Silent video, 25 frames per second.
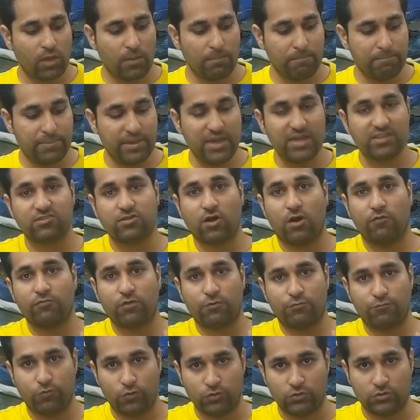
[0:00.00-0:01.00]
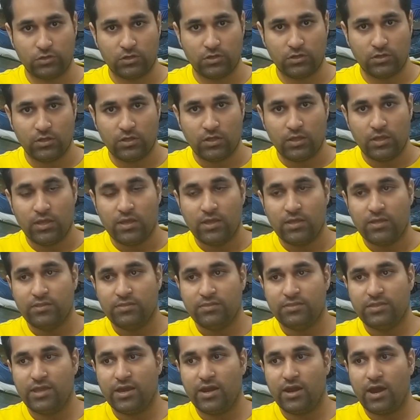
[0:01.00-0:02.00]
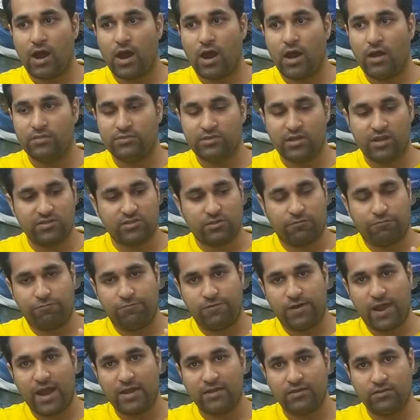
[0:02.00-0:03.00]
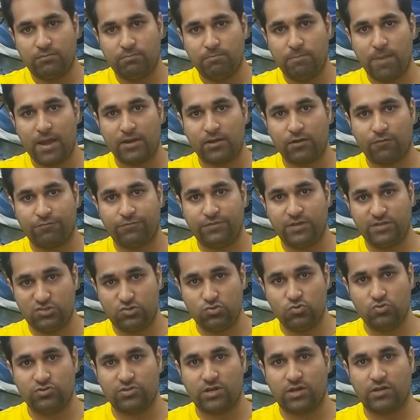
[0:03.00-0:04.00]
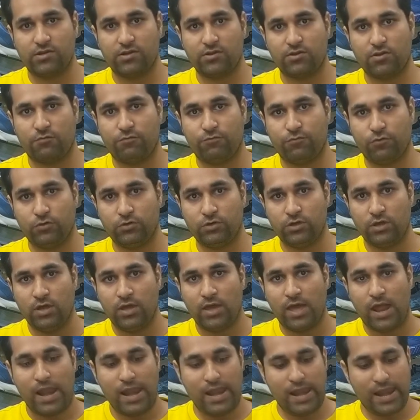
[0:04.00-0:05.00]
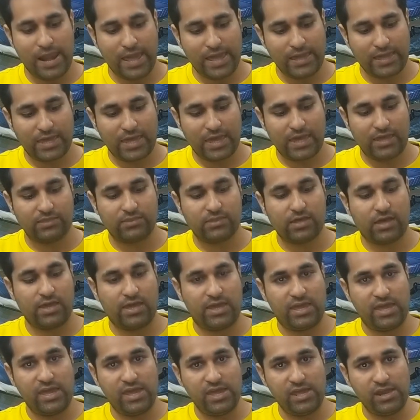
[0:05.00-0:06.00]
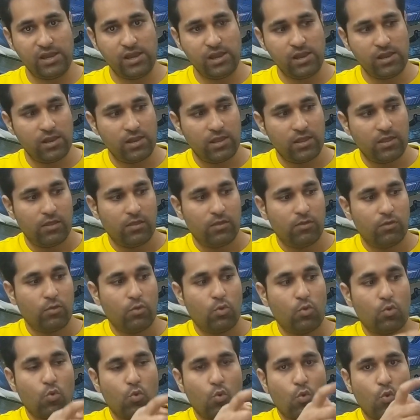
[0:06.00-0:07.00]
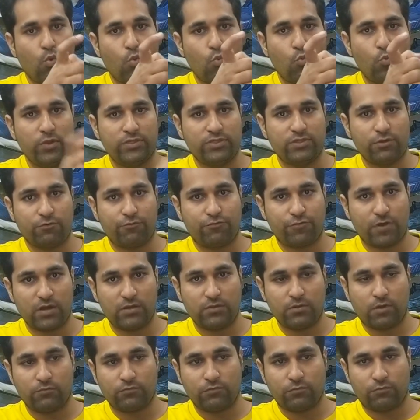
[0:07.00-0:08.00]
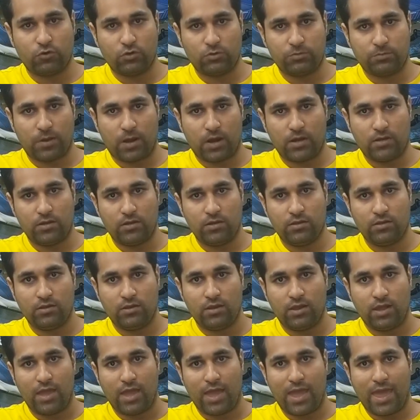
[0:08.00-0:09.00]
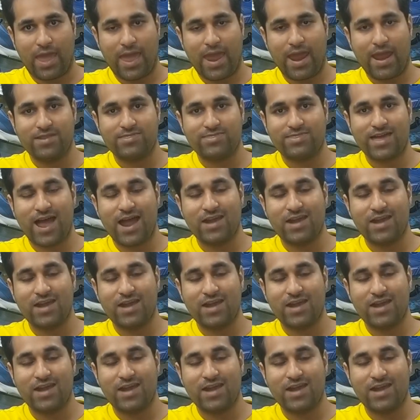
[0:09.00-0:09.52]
base of the foot. There's a flat bed of tissues under your foot linking the heel with the front of the foot part, and